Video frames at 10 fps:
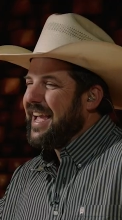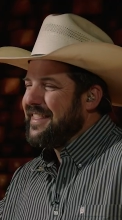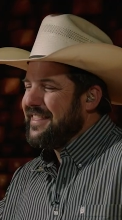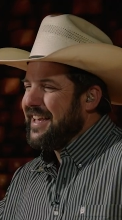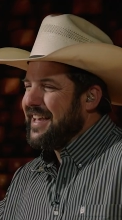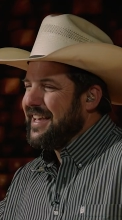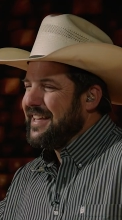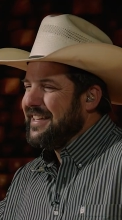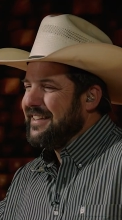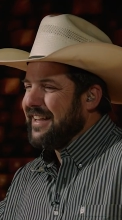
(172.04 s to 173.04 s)
and
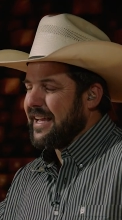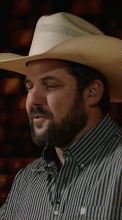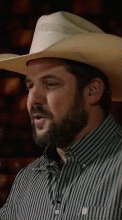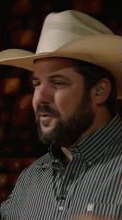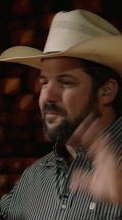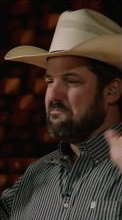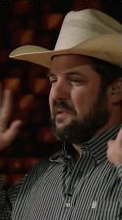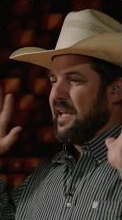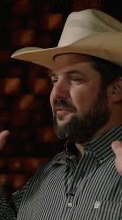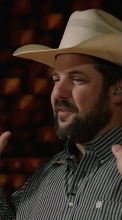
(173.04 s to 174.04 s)
then, like, nope,
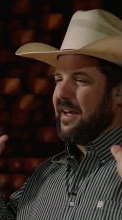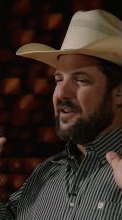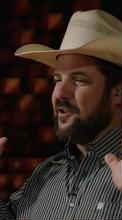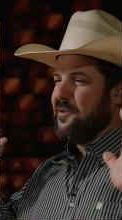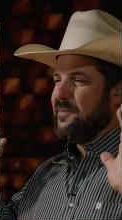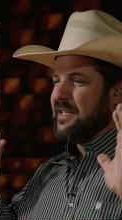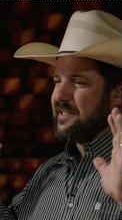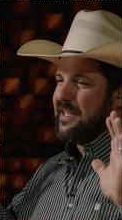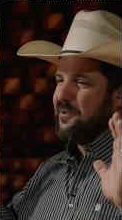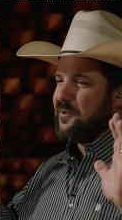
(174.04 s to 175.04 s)
can't fly home, this
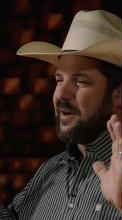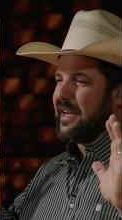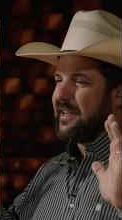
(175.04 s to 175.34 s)
thing would wreck.